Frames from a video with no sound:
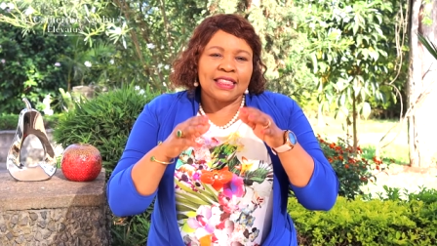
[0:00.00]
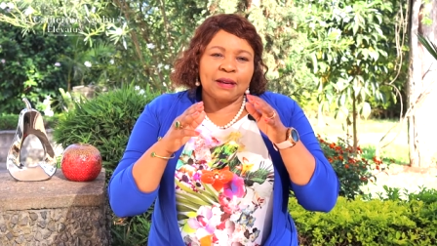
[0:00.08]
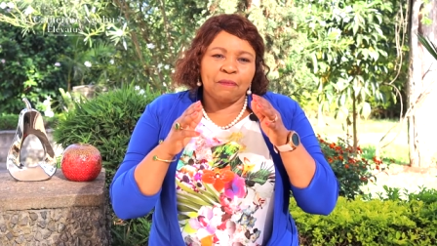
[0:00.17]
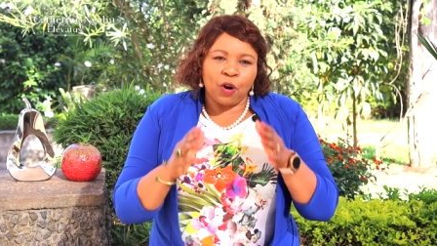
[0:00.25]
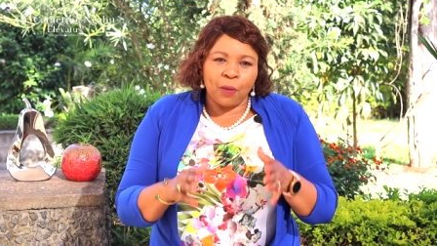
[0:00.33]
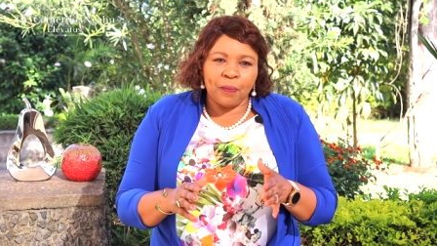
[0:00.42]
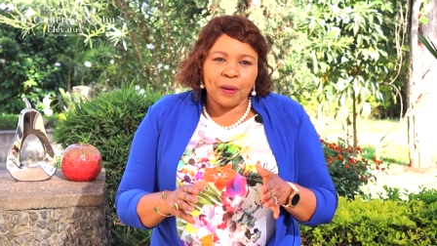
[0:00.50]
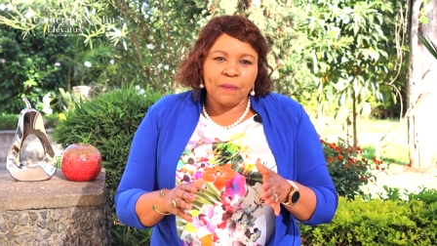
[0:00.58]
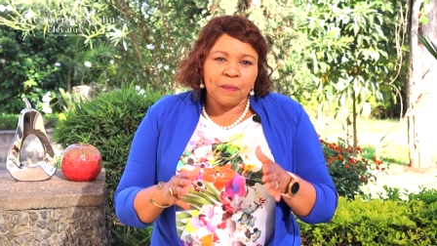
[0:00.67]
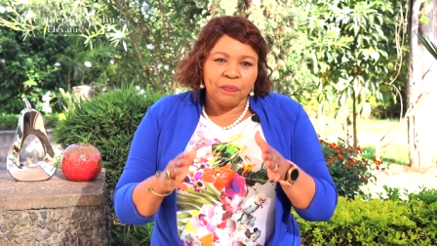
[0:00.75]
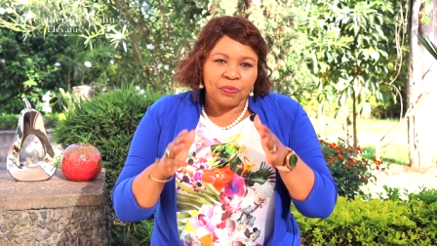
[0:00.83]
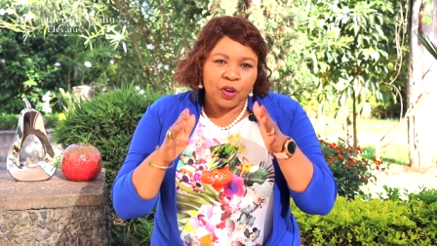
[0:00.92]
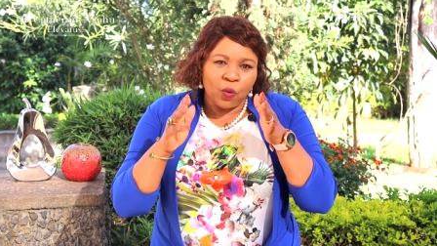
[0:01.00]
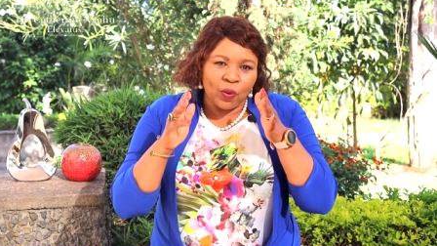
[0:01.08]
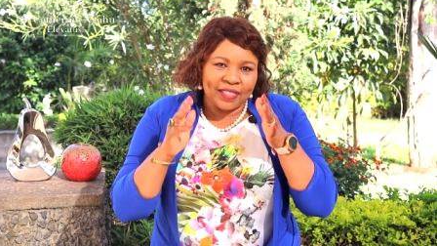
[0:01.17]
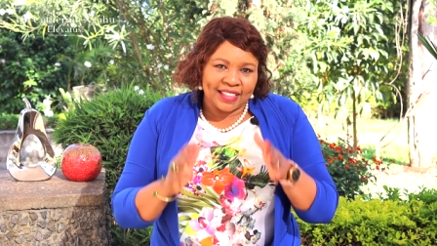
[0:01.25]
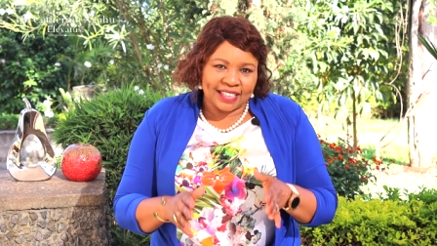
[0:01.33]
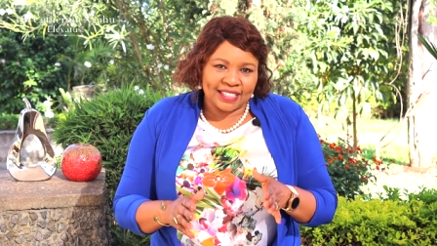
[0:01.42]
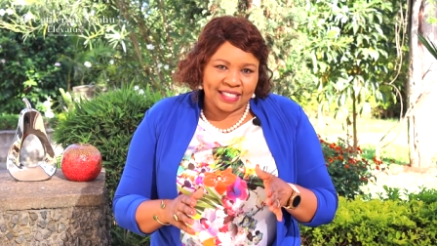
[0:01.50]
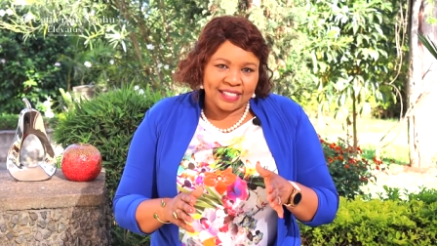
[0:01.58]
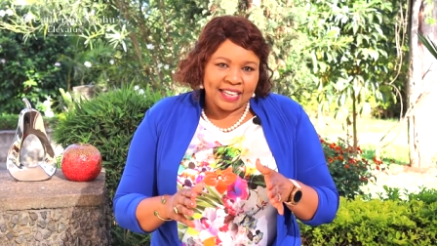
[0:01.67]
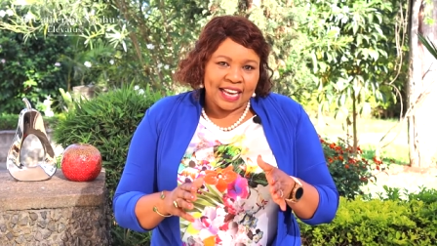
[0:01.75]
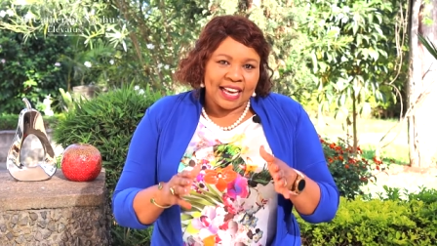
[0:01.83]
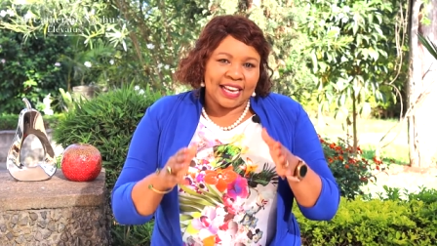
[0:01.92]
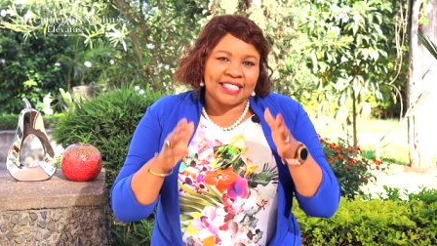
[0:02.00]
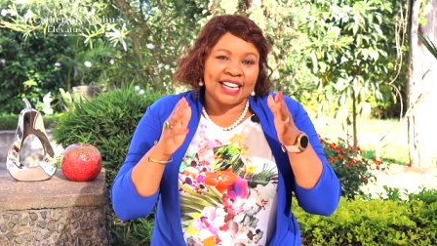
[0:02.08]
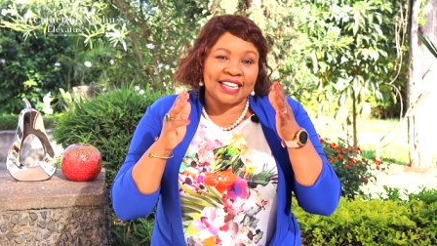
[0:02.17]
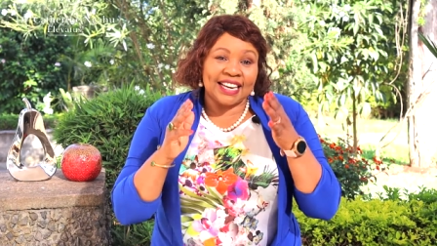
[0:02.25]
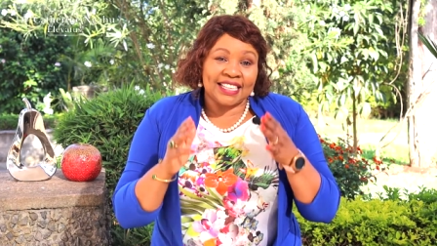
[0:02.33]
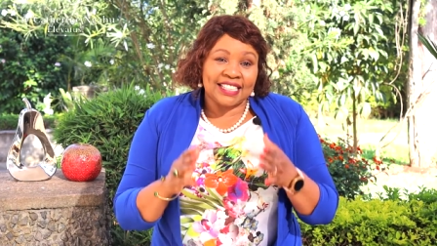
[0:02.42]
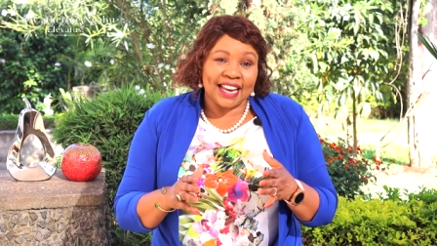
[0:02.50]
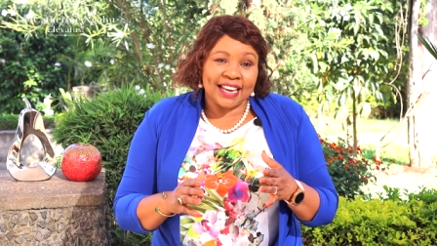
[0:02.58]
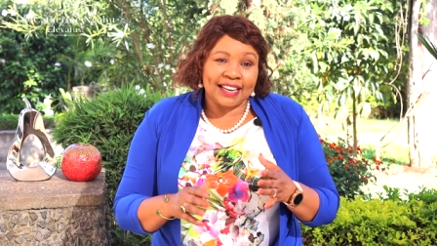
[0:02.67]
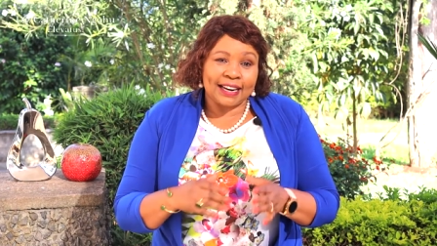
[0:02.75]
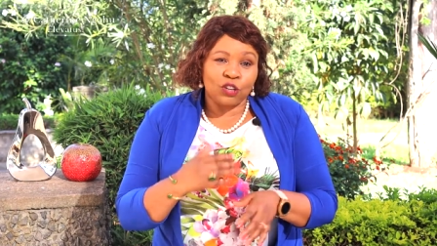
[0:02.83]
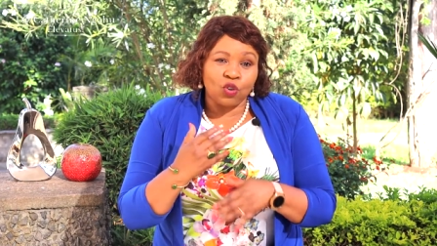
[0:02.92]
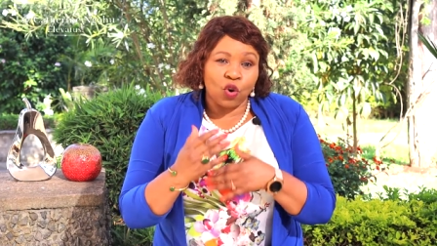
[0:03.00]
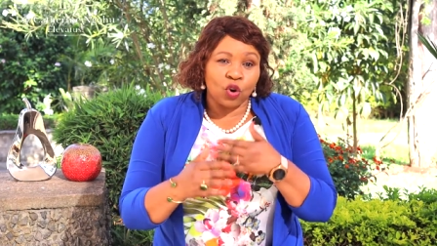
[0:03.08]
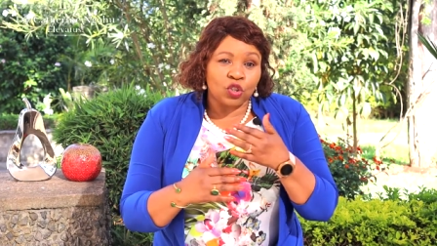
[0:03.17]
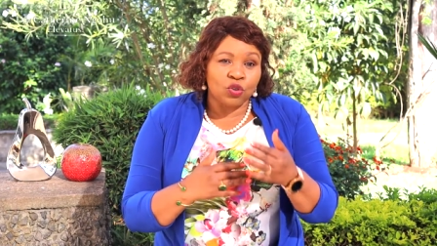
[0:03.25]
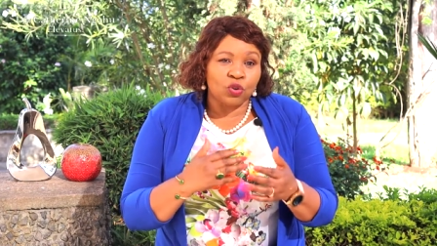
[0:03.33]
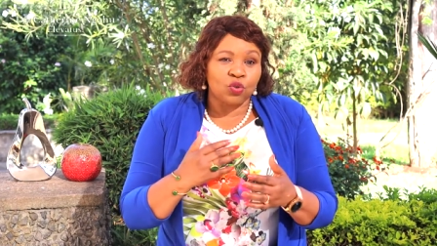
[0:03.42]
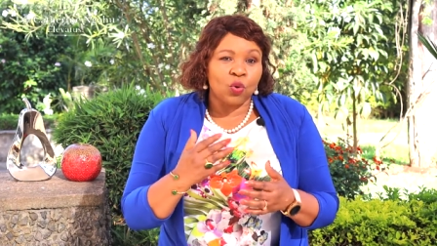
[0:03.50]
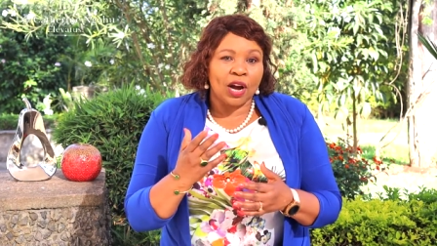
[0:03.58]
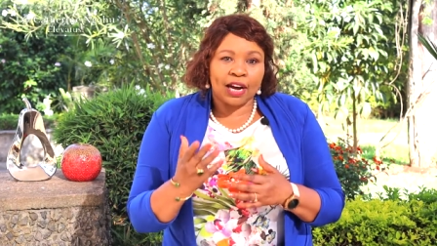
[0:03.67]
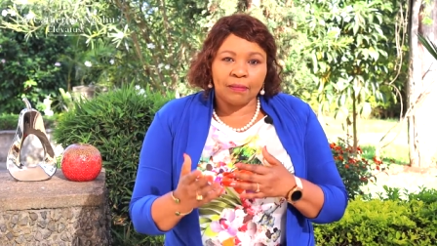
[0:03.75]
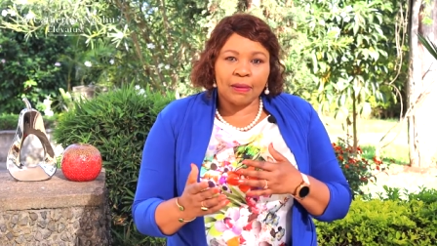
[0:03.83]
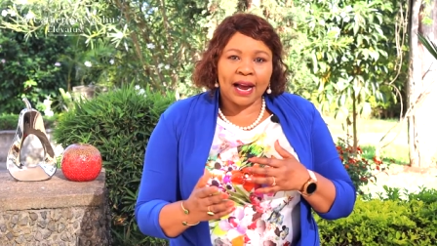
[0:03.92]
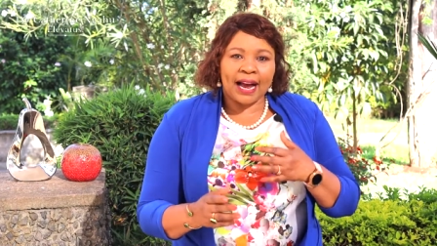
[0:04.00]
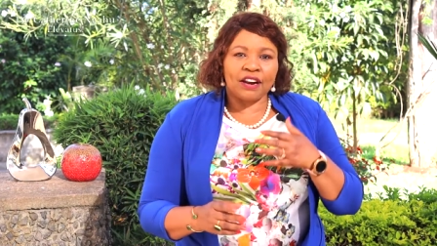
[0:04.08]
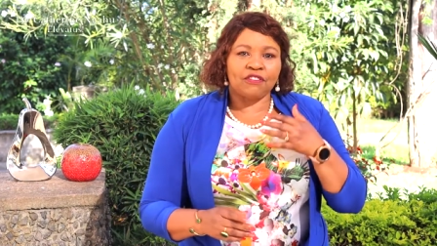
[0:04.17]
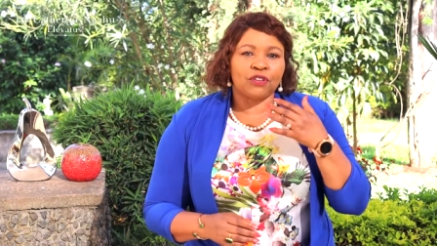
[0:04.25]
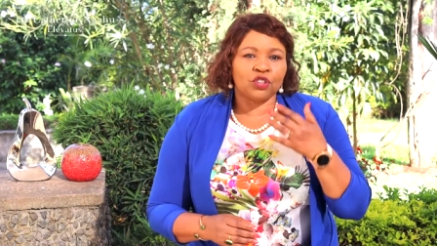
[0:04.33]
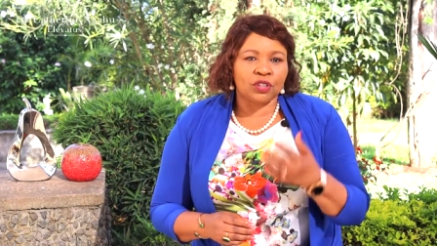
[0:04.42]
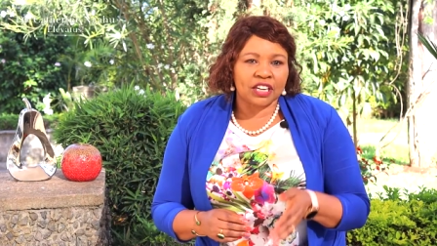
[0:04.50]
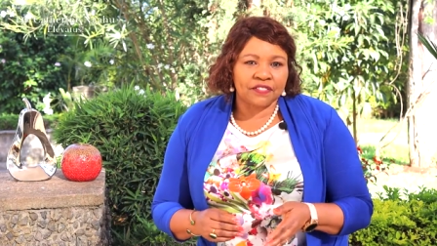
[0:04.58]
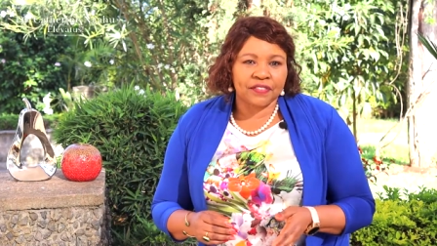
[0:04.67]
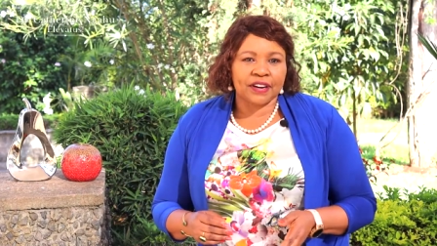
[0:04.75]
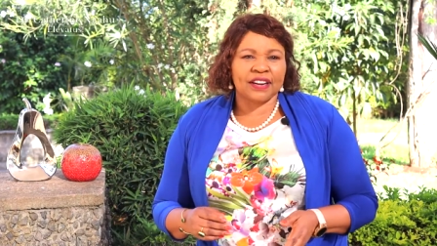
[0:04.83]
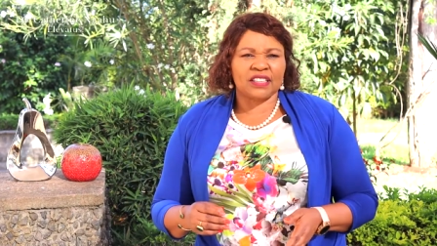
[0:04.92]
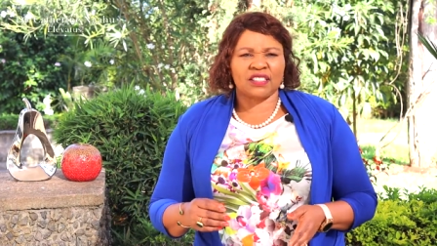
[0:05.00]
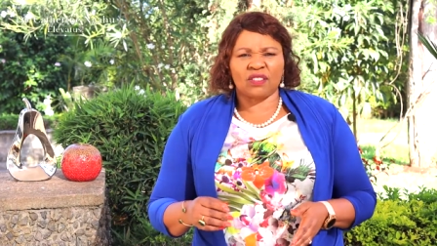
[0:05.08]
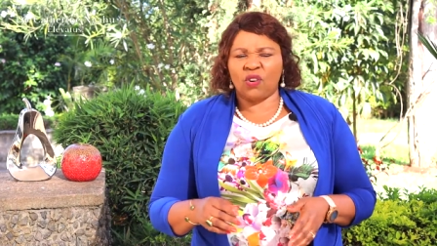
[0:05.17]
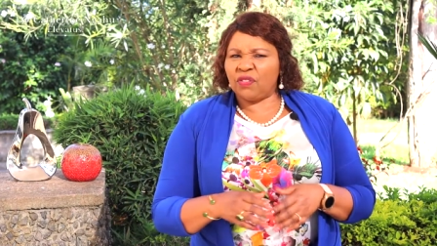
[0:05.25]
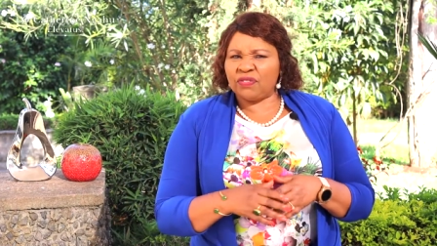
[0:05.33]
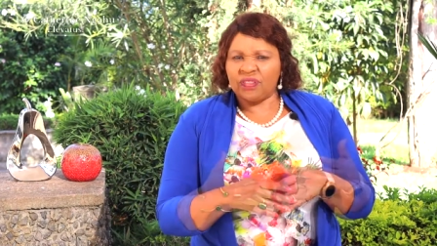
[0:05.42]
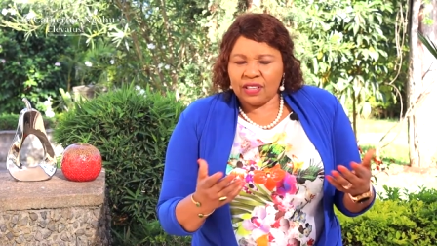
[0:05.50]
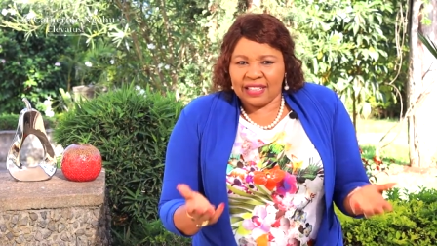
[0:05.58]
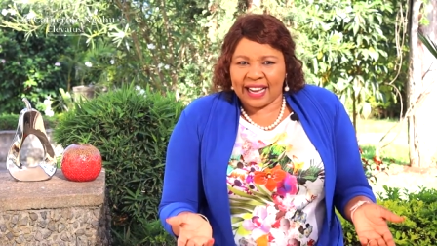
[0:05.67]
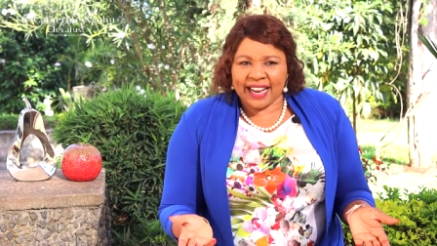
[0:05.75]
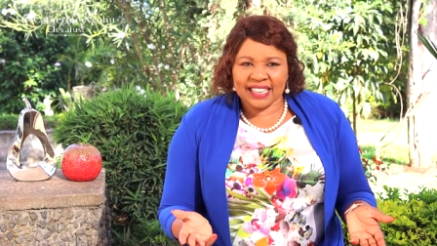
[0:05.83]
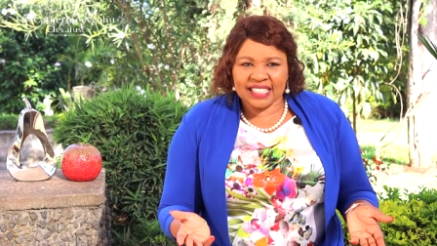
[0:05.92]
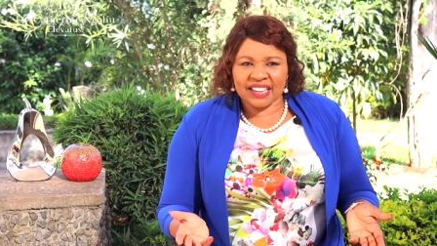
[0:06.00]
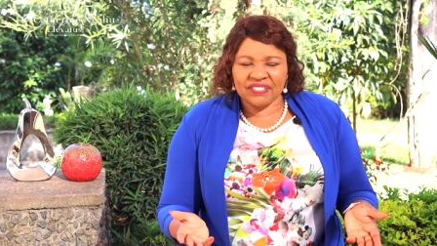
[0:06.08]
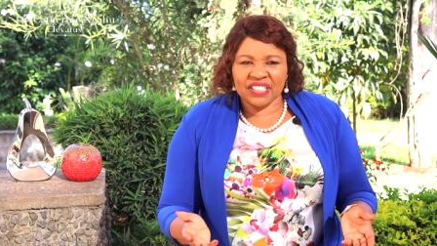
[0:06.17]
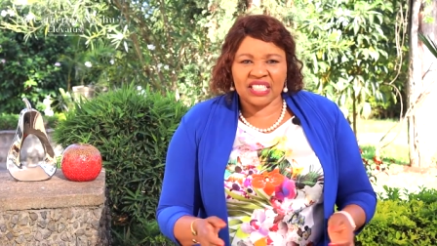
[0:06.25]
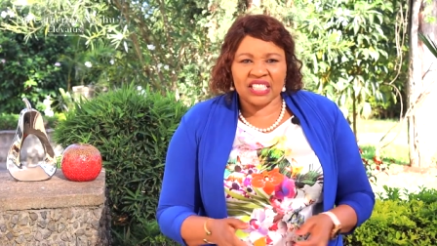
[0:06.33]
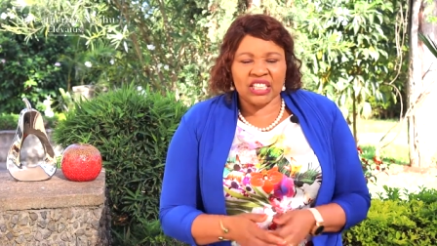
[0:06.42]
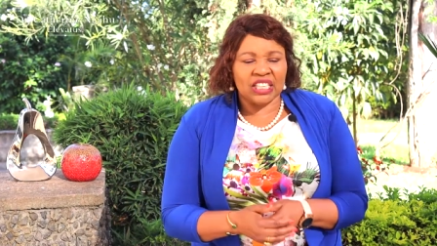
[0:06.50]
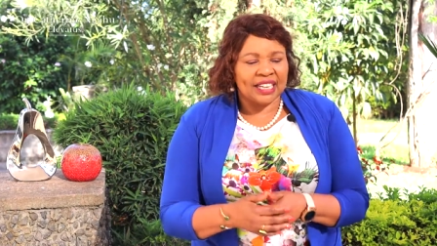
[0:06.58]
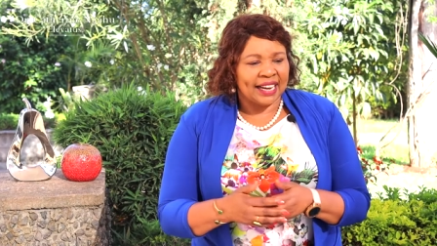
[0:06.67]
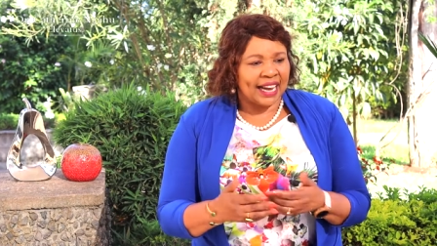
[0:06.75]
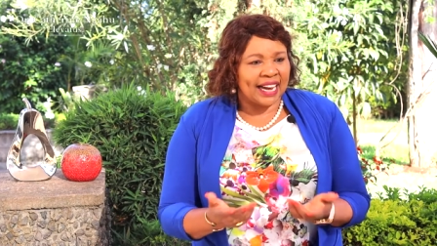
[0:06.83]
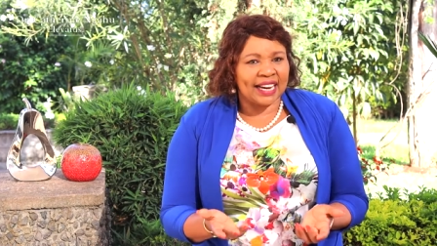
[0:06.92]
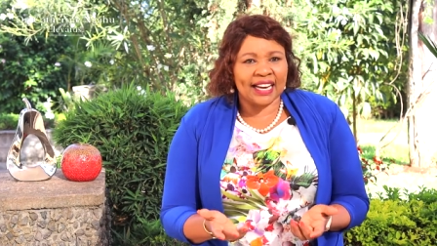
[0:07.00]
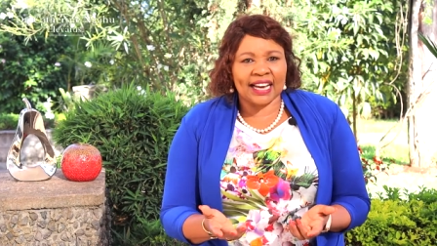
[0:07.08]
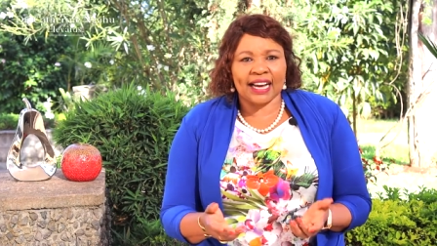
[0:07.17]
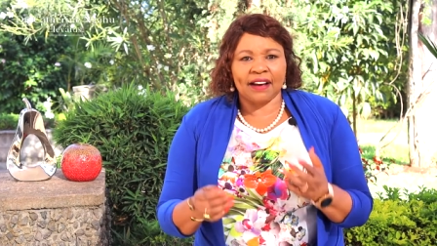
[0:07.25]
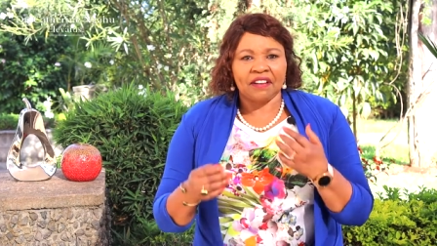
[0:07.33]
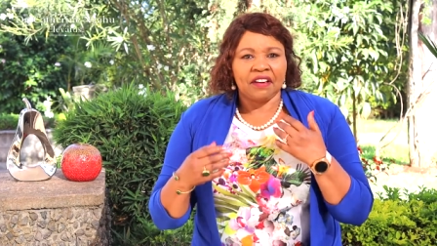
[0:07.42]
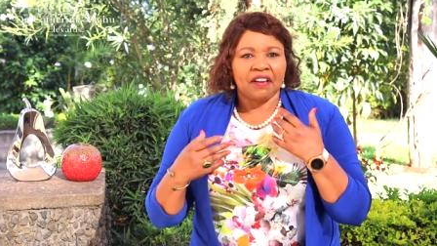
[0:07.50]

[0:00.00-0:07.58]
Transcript: The problem with this is that it's likely to cause you to harbor unfortunate feelings of negativity, anger,